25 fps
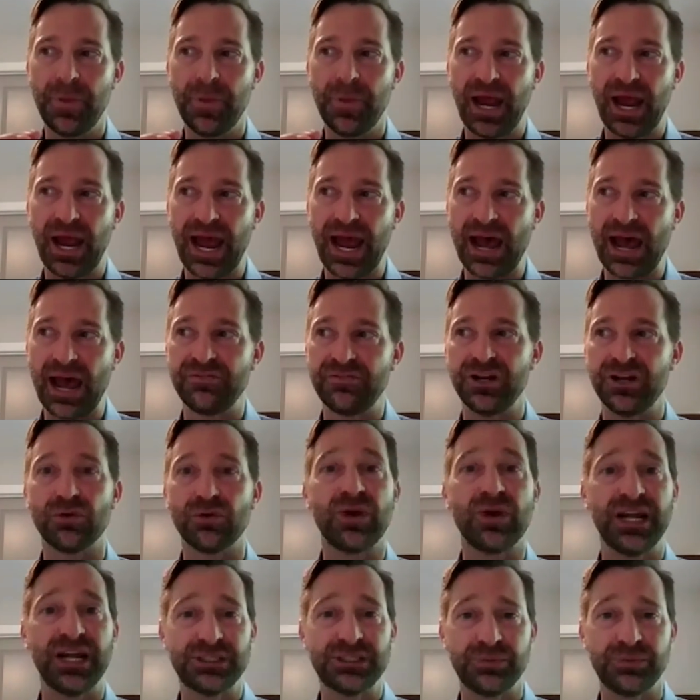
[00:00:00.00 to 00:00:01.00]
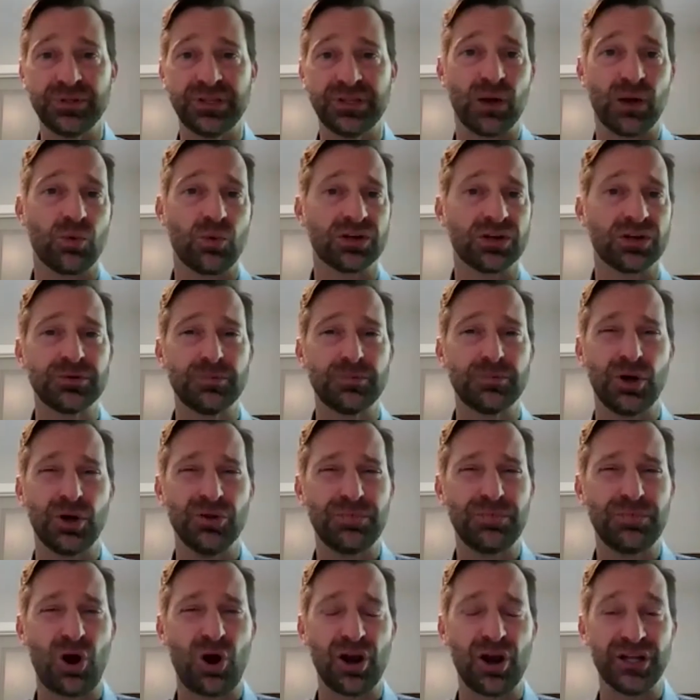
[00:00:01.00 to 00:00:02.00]
have an arrangement that works for
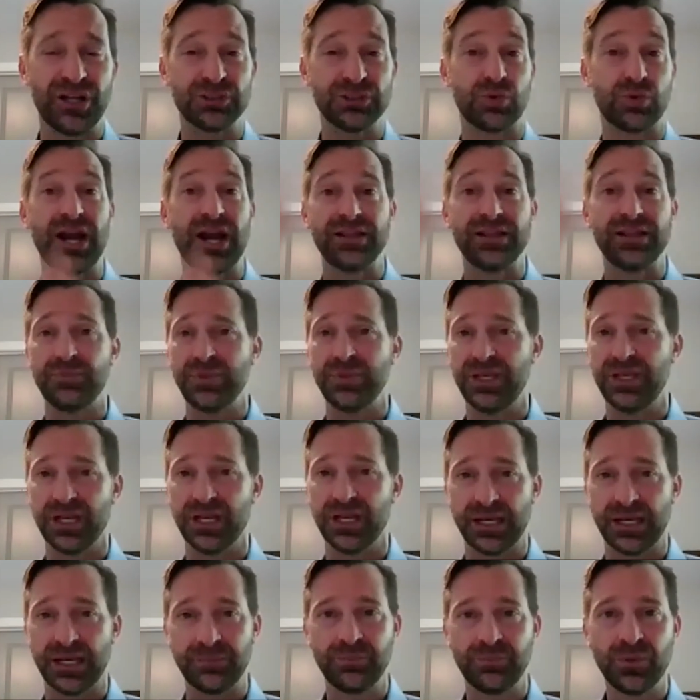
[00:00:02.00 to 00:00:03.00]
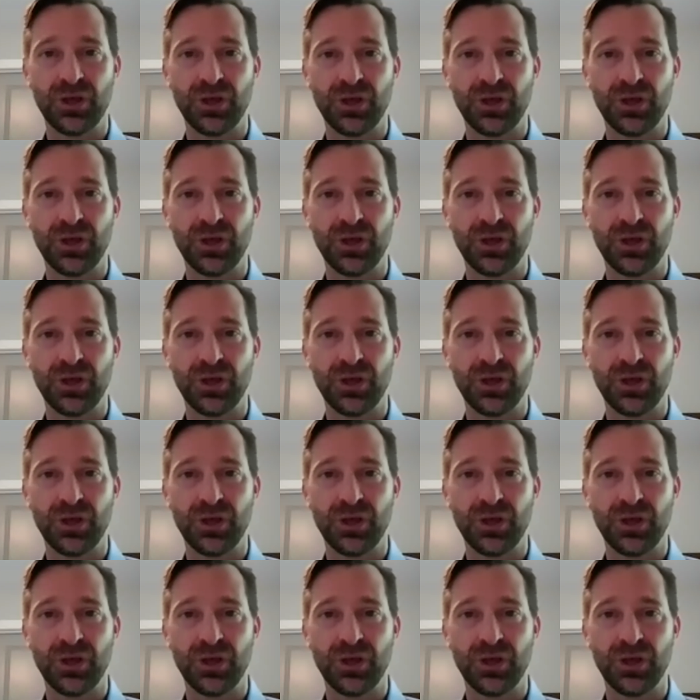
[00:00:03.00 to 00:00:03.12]
both parties right at the beginning.